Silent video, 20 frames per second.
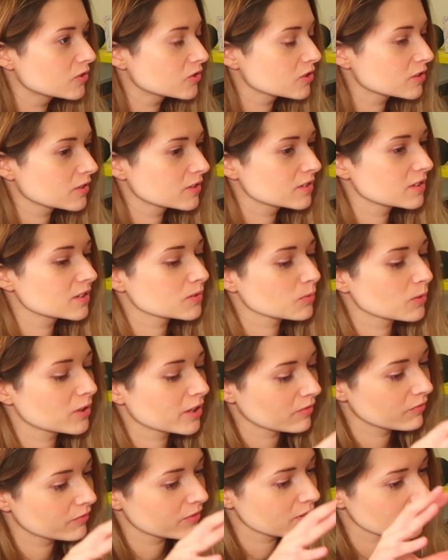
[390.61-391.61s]
Just because it's
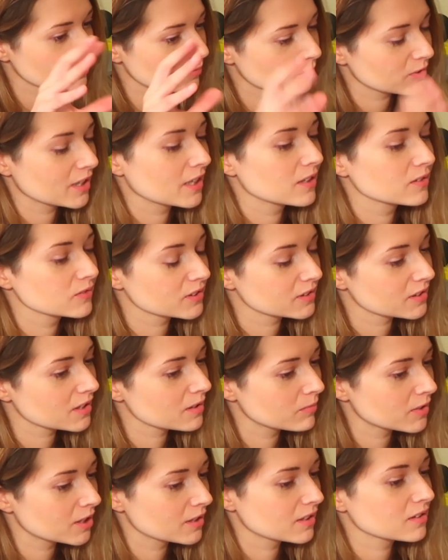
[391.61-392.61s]
working for someone else,
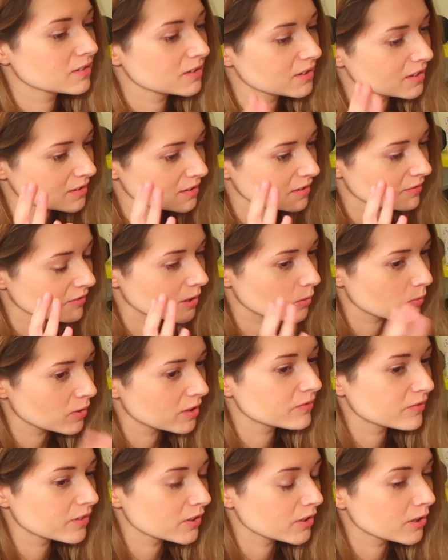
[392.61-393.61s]
it might not necessarily
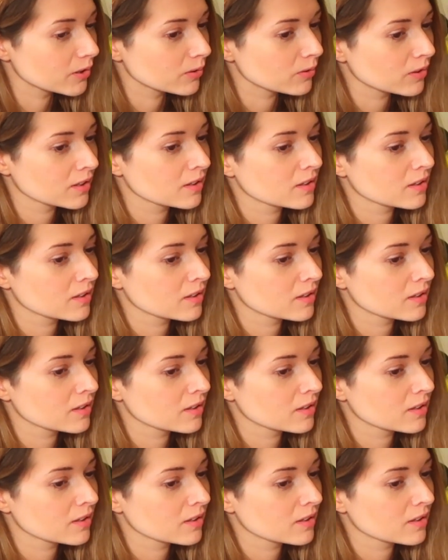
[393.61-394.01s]
work for you.